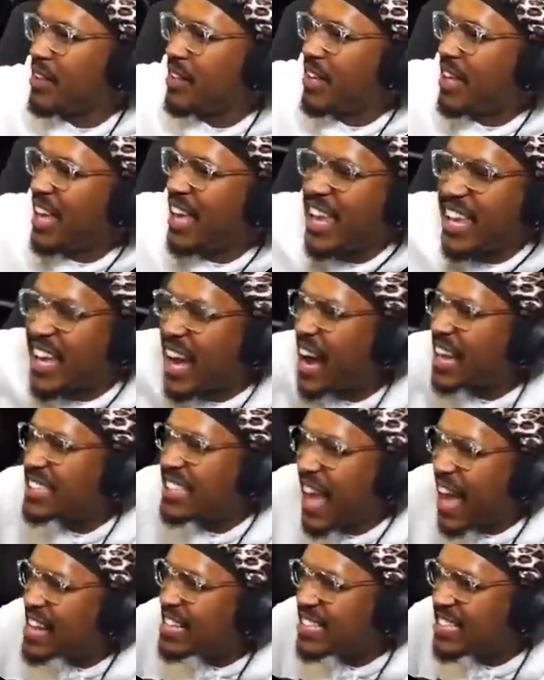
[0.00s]
It got
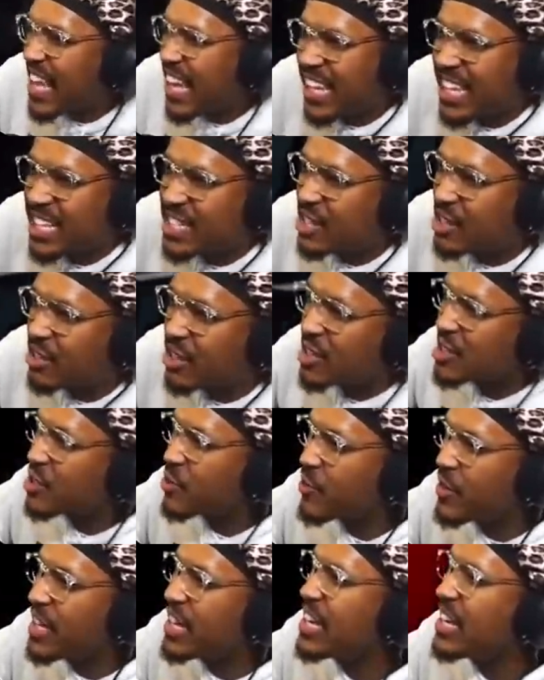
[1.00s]
ten seconds on the
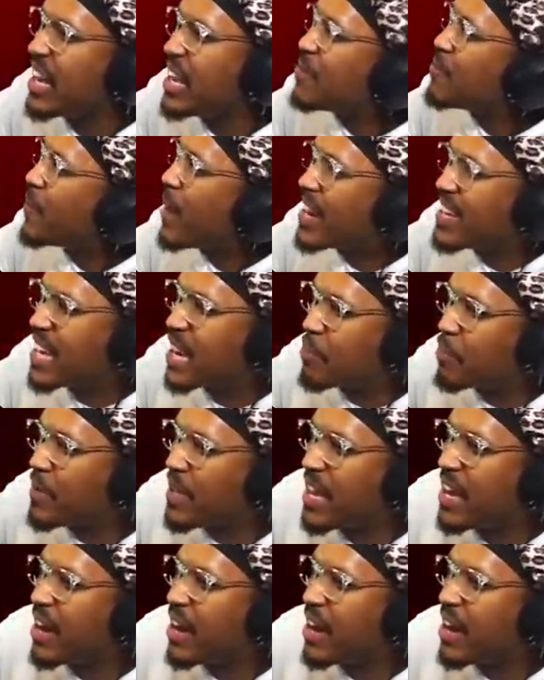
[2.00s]
screen. It might not be a,